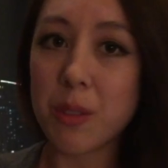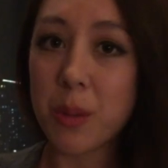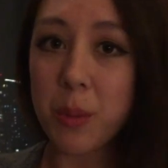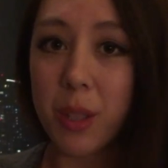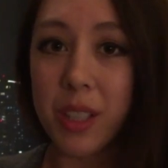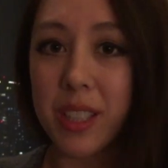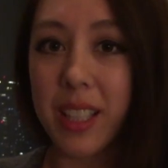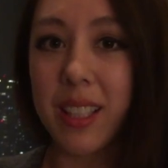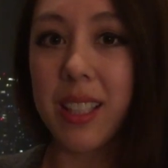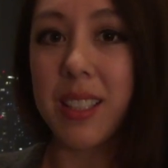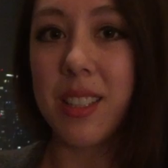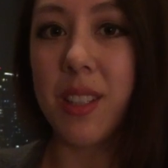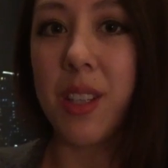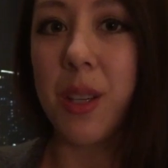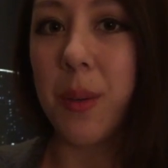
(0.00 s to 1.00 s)
if you were to get this
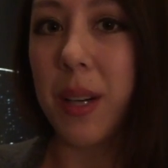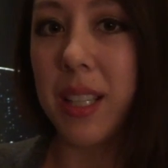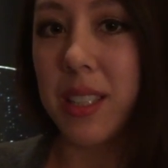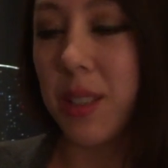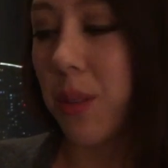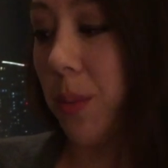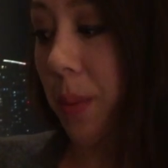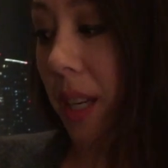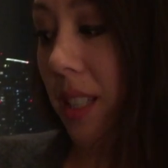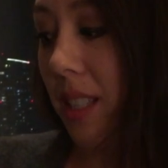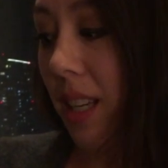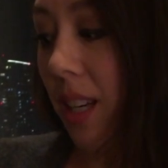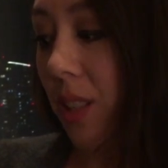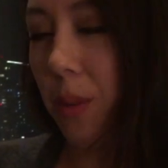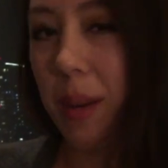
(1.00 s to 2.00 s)
in the US, it would
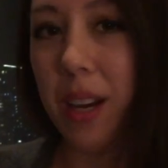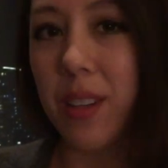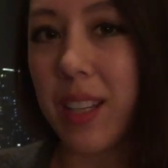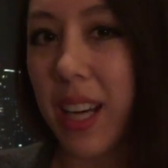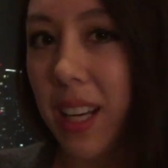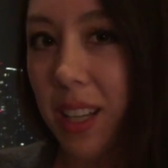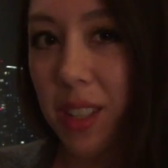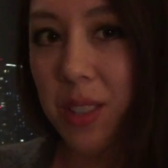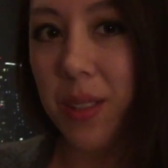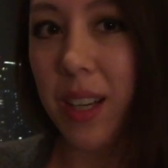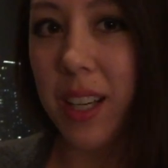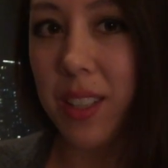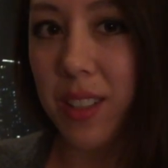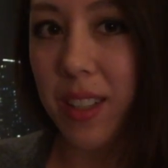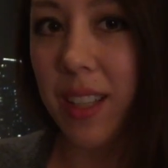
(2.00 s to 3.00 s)
retail around
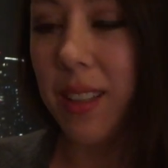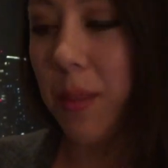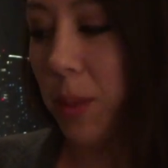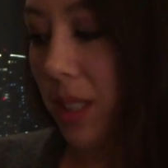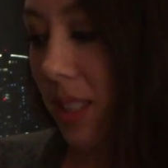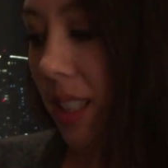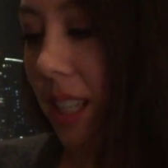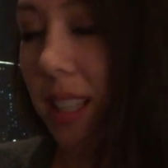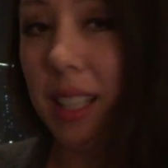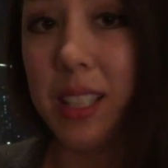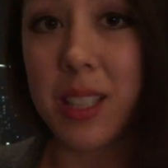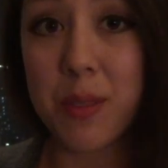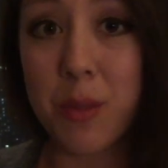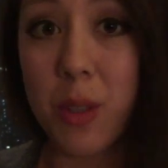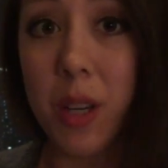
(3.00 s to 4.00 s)
$8,200, and once again, this
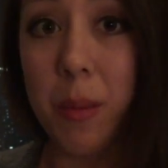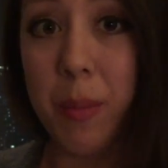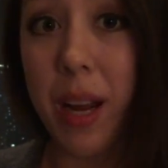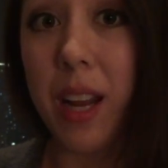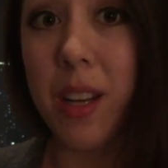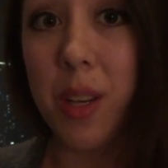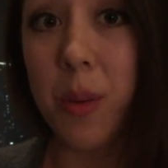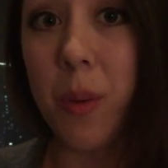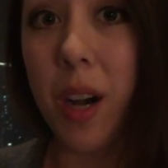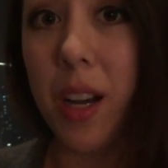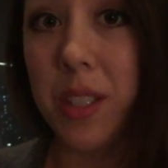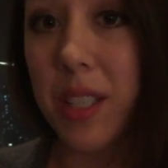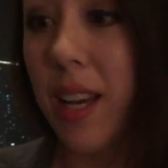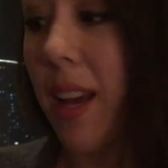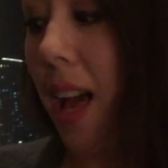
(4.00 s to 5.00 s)
is for a brand new
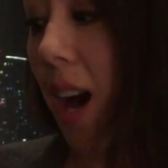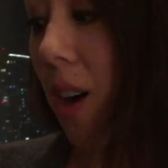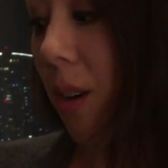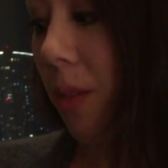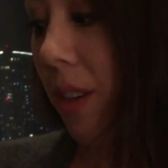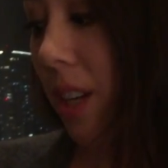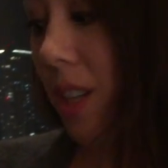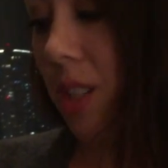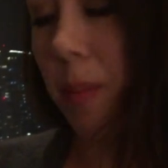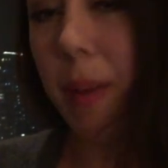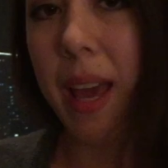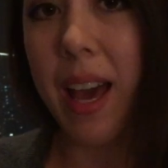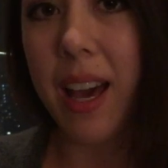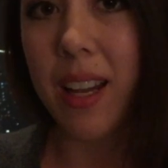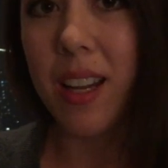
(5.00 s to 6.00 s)
watch. However, in
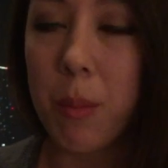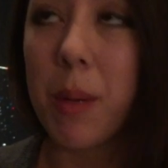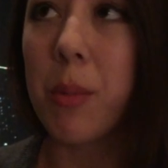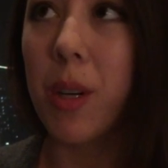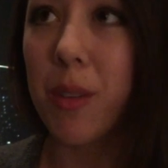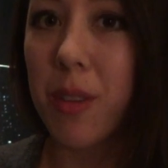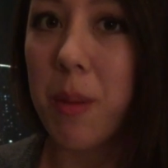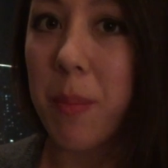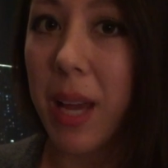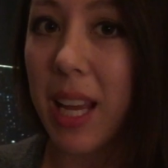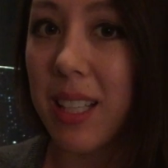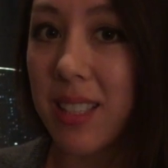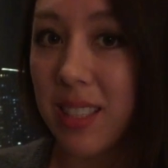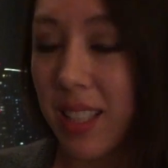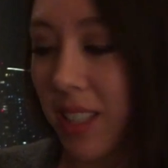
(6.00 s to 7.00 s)
Japan, my boyfriend
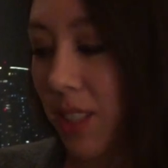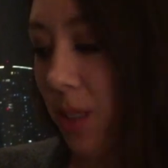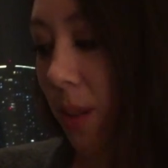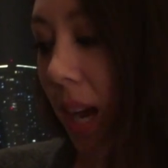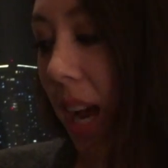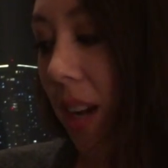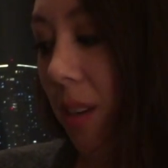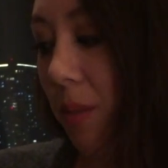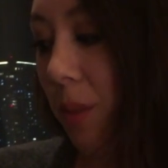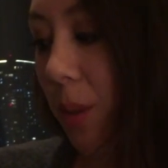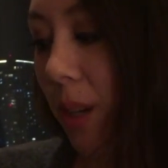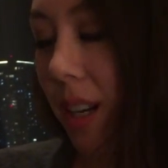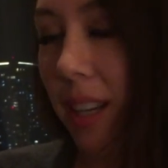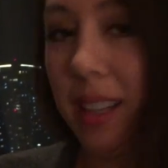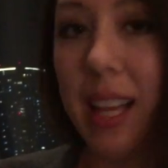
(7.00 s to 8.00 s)
paid $6,000
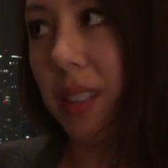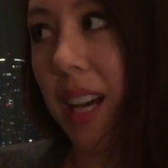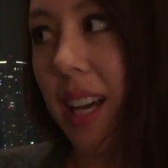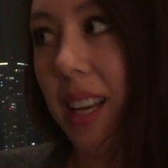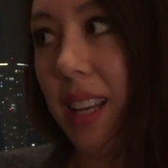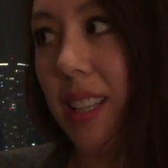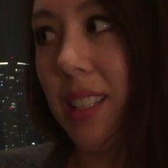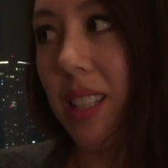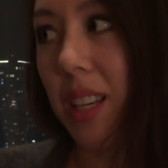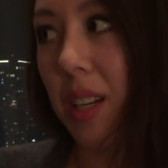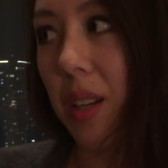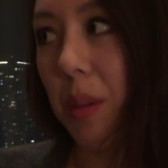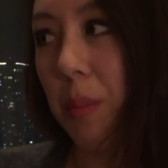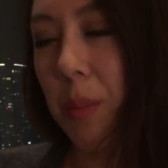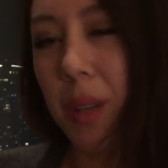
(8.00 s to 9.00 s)
for it, and that is
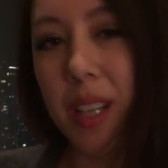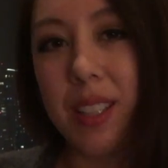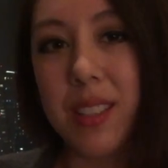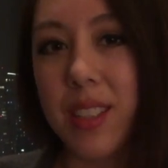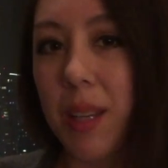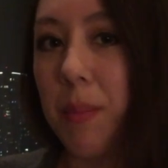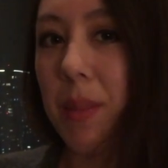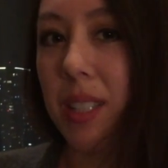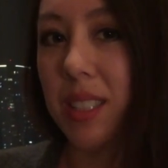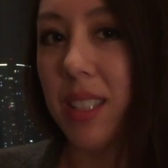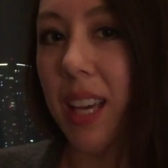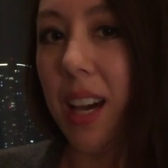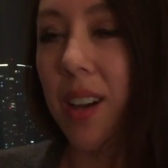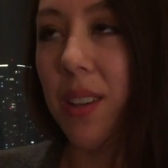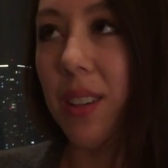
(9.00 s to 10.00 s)
a pretty steep
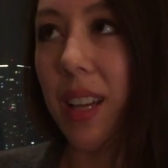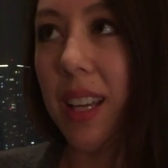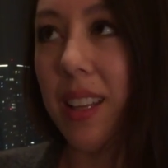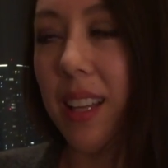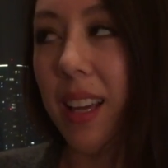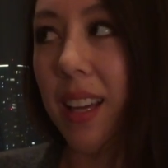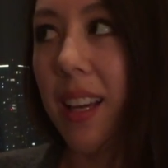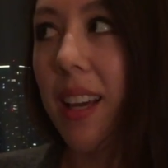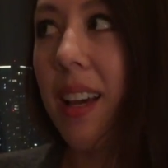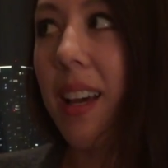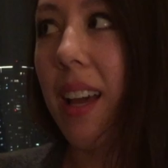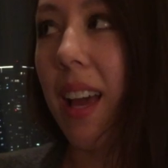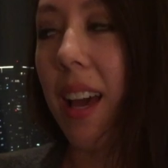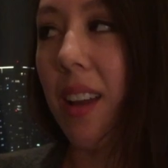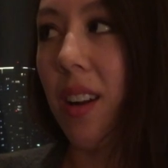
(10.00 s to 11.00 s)
discount, I think.
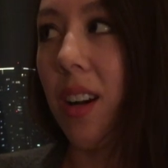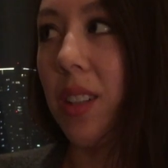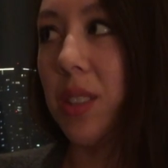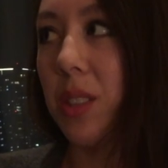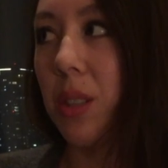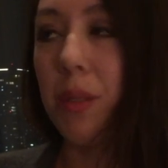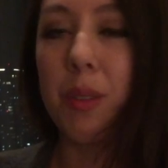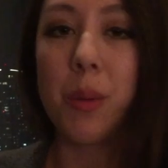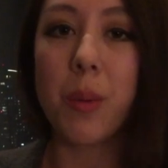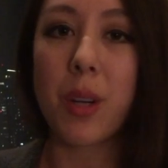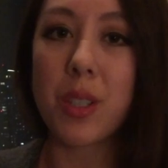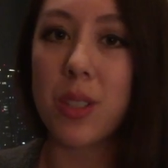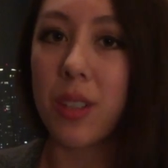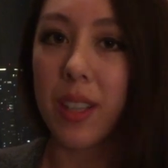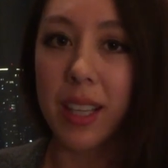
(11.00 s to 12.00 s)
And also, if you were
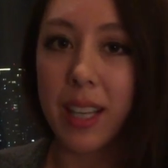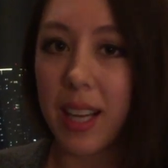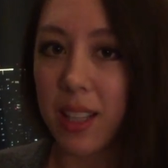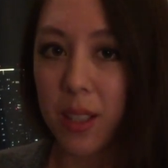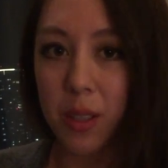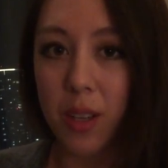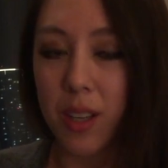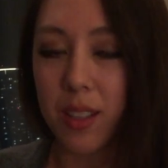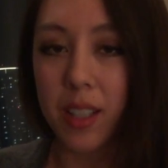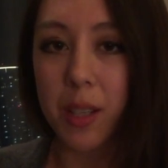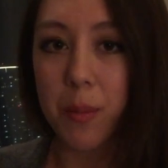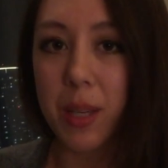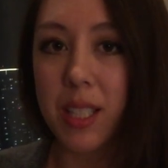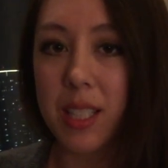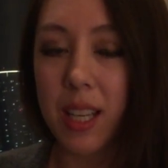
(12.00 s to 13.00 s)
to look at other
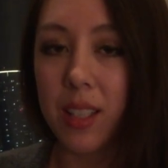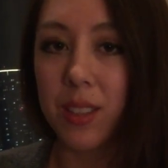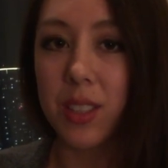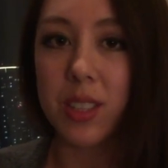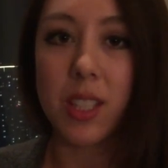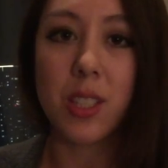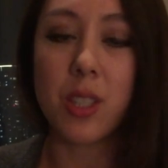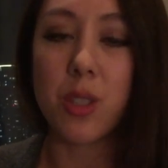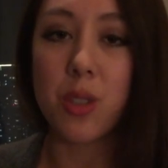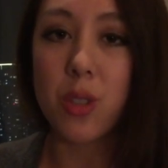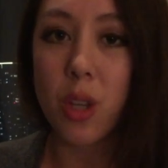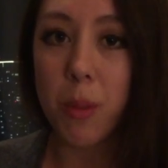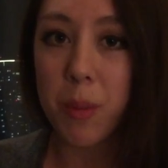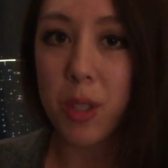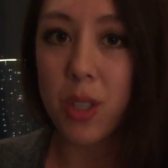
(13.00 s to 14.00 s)
online retailers such as
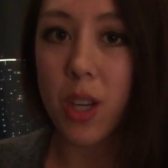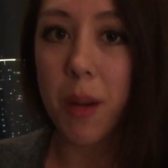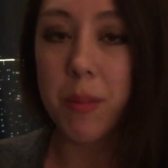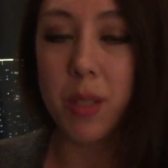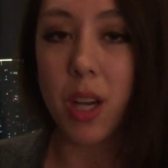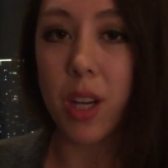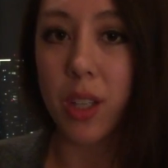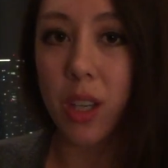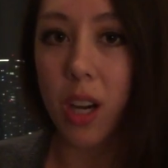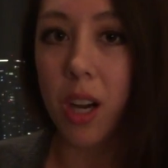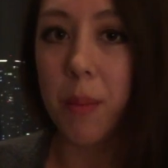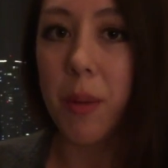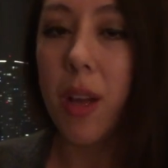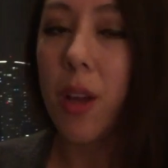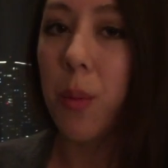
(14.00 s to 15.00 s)

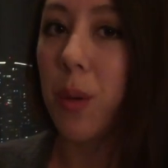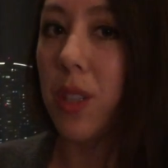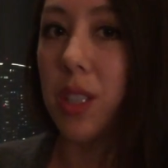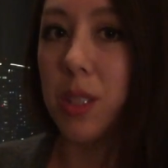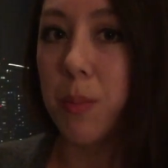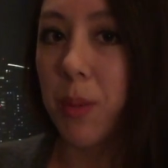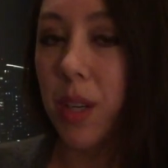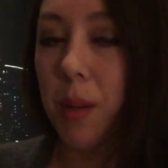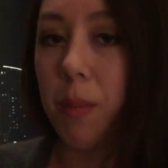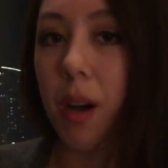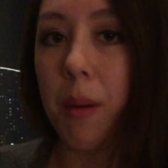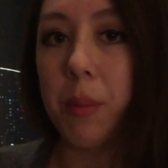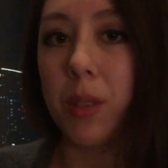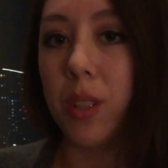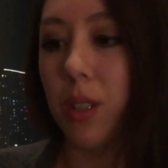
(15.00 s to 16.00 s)
JomaShop.com, which is pretty
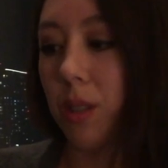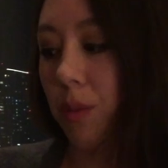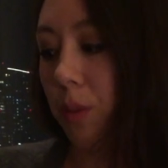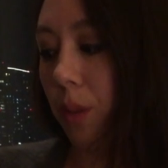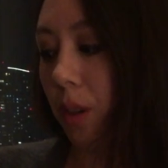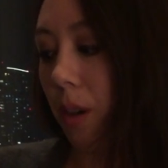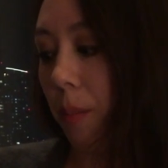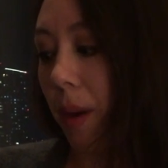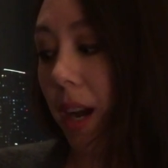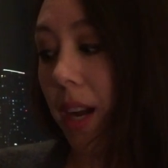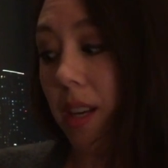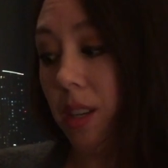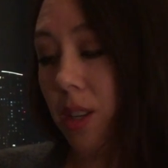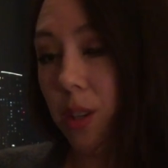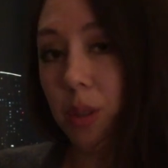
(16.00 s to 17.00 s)
popular for
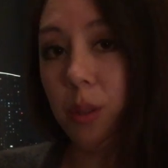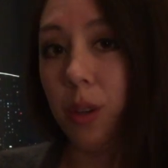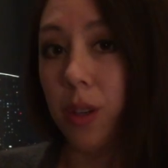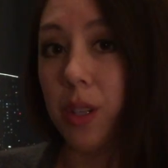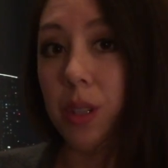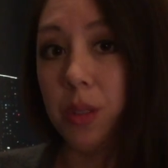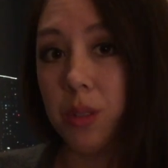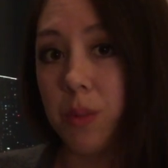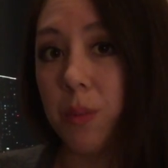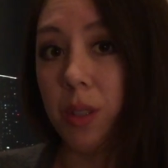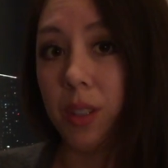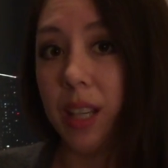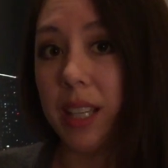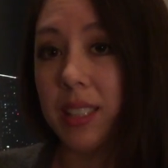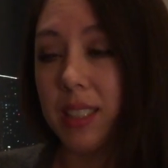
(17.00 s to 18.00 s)
buying new or used
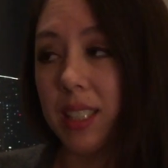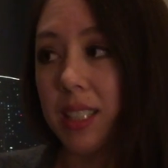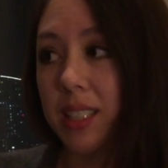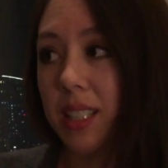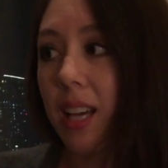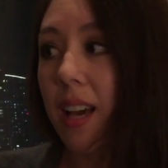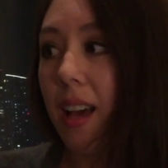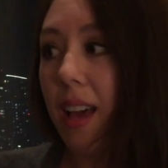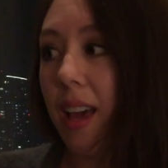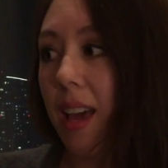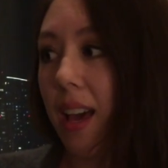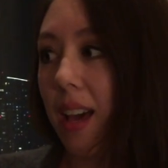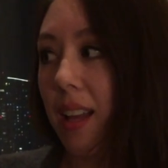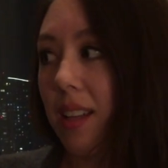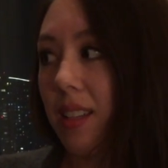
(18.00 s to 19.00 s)
Rolexes,
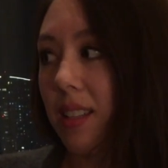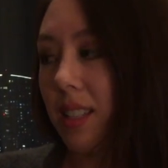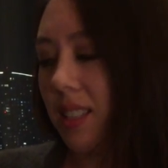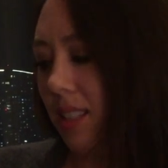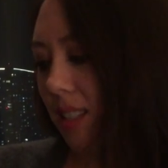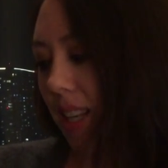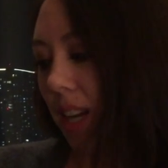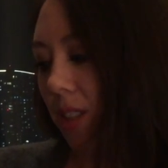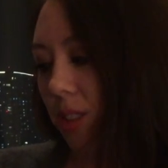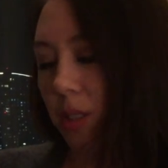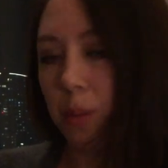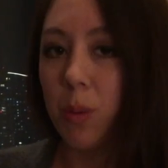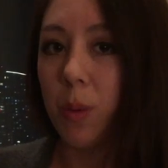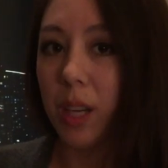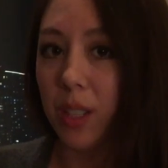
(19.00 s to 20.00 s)
and this is actually
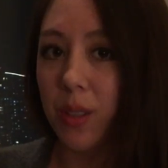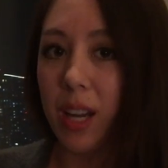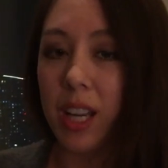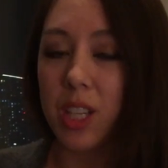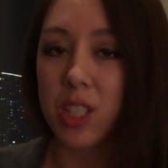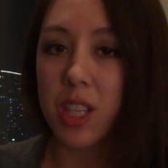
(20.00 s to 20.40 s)
$1,000